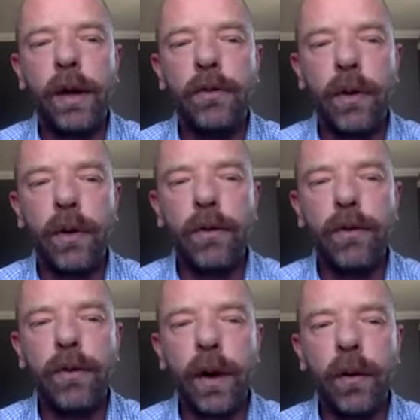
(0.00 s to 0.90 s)
I'll show you
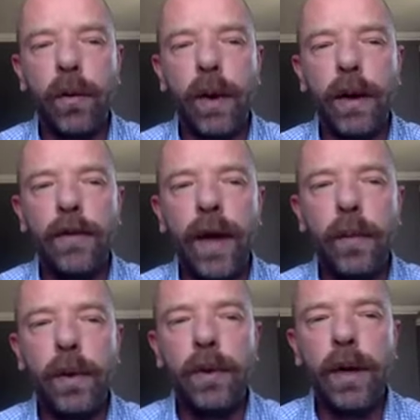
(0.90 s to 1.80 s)
just one
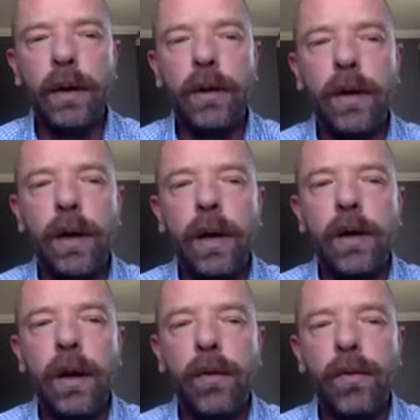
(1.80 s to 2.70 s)
example here
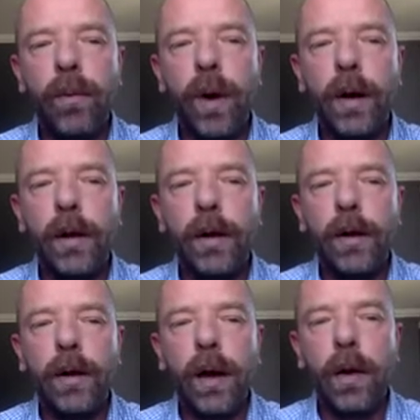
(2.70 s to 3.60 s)
of where
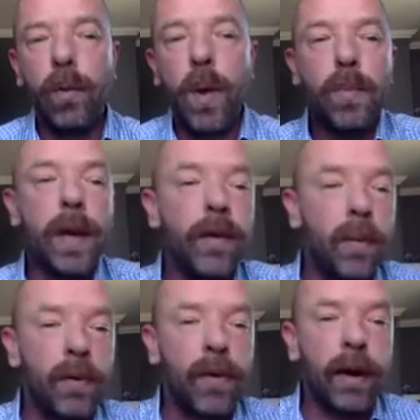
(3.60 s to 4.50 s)
we picked
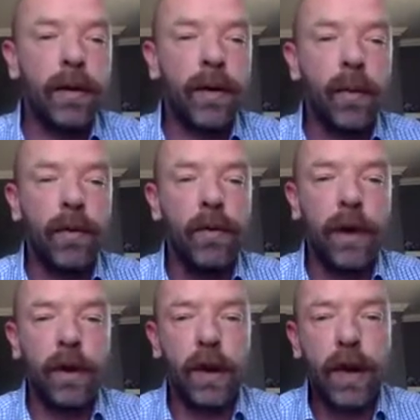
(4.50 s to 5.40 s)
up a variant that was
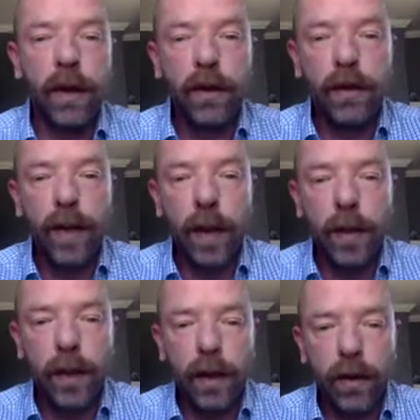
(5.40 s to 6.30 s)
seen on a karyotype.
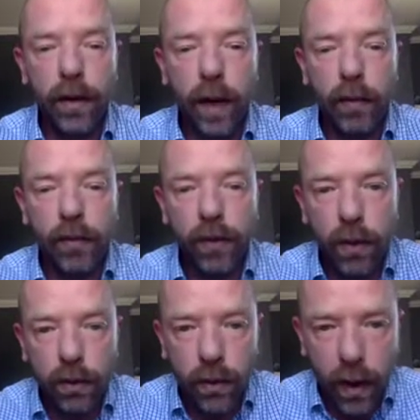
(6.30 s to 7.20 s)
The karyotype
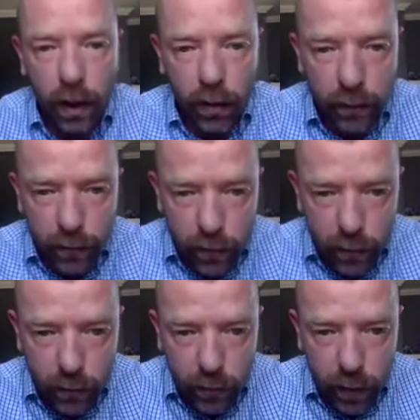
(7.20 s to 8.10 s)
showed this
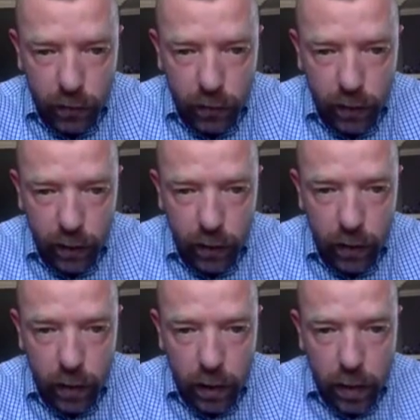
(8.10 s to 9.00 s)
translocation
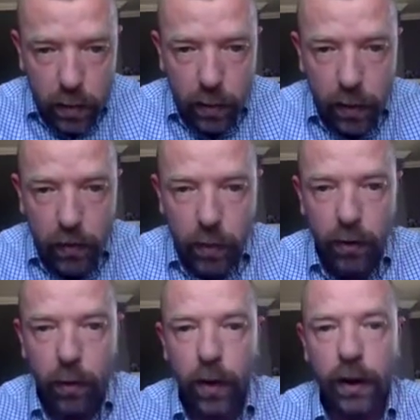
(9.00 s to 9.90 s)
here between
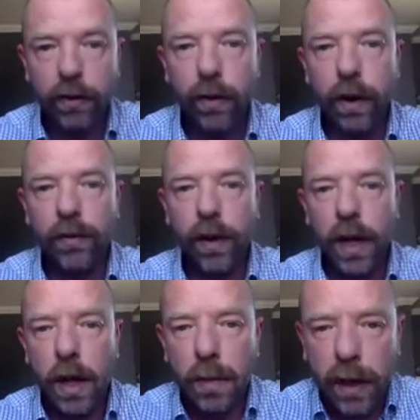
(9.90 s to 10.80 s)
chromosome 1 and 12,
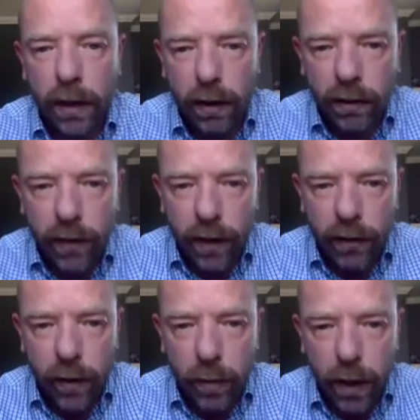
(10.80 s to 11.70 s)
but it couldn't see
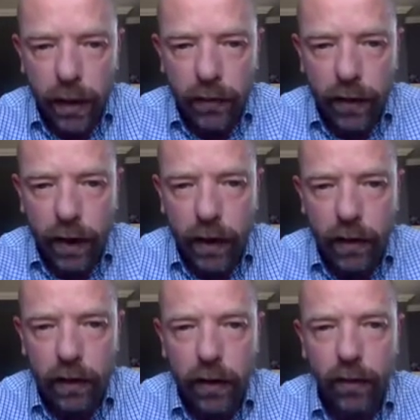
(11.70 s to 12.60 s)
this complexity
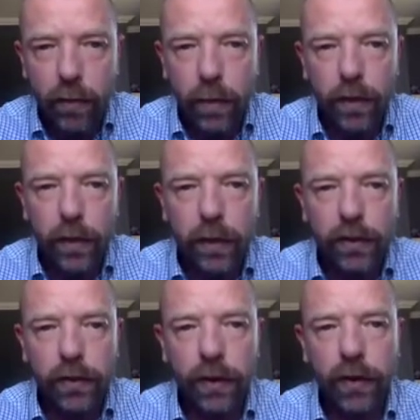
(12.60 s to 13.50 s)
here, these multiple
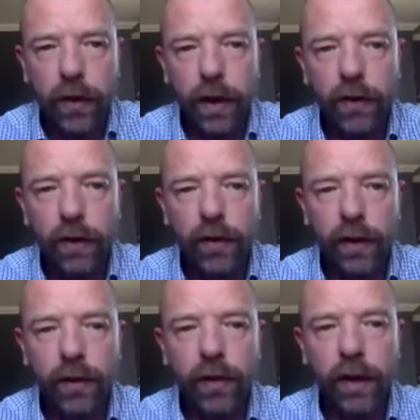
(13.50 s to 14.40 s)
translocation
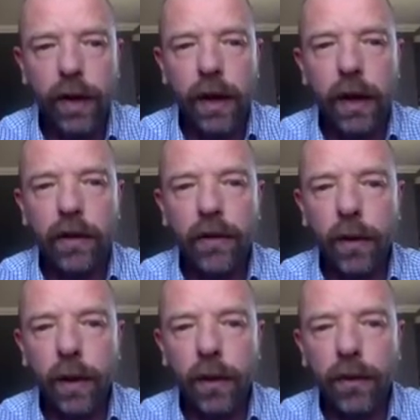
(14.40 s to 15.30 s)
events. And
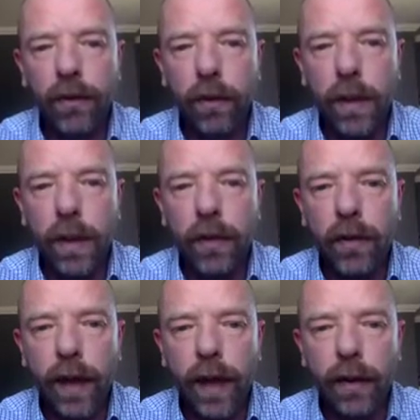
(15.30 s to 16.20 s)
so when you zoom
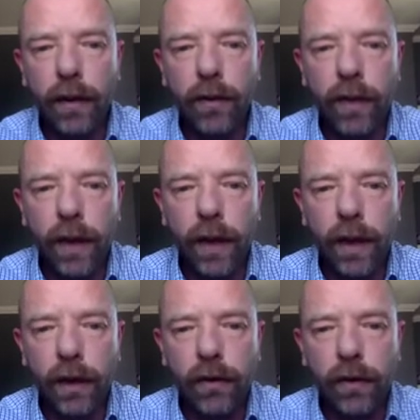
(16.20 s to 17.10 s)
into that, you see that
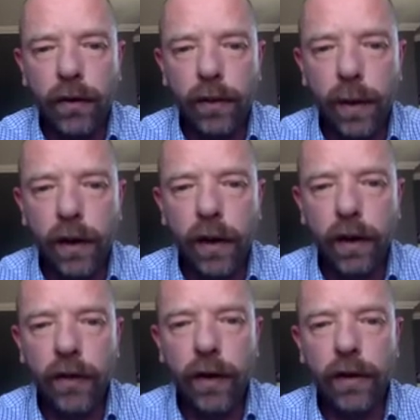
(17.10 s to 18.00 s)
our software
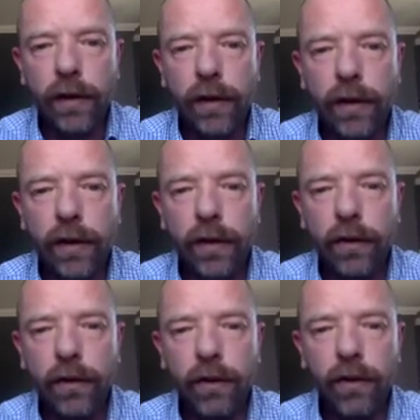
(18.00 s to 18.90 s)
calls out that there's a
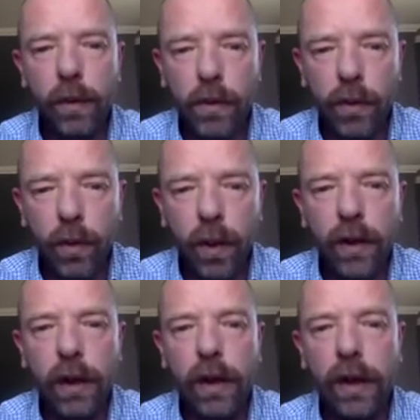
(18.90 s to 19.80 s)
section from chromosome
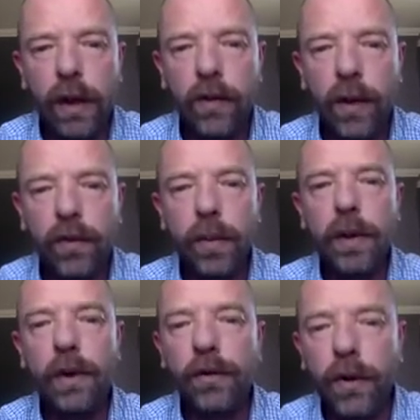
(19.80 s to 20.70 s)
1 and 12,
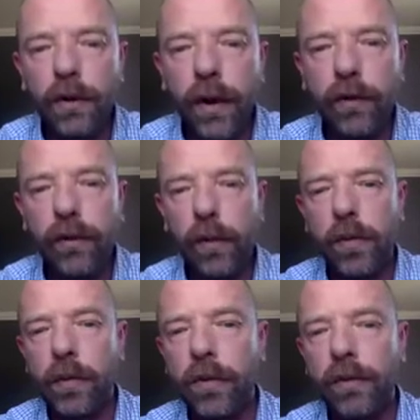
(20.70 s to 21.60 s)
but also a section from
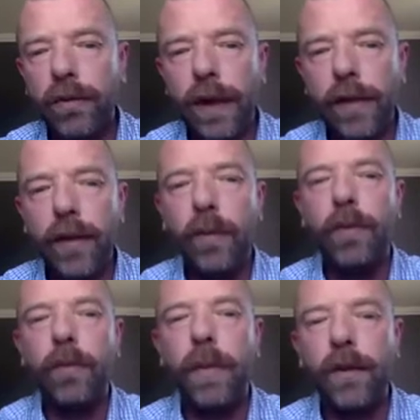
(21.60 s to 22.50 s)
chromosome 5 that
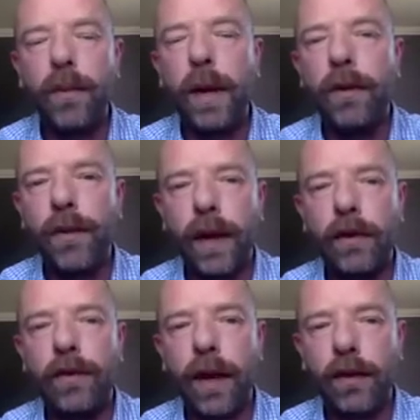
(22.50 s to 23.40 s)
was missed by
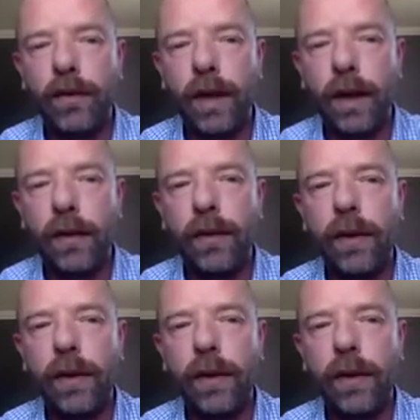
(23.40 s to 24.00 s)
standard cytogenetics.